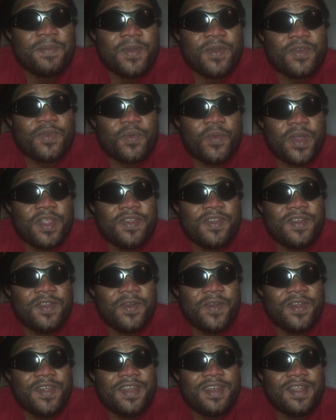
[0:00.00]
Because what you
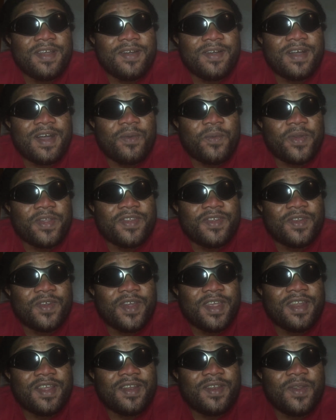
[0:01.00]
know, and what
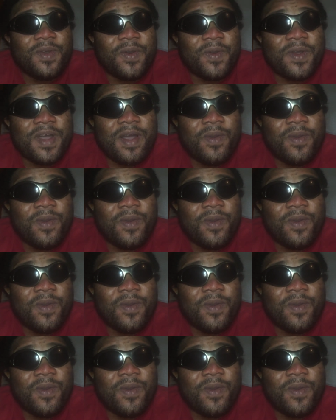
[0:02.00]
you don't know.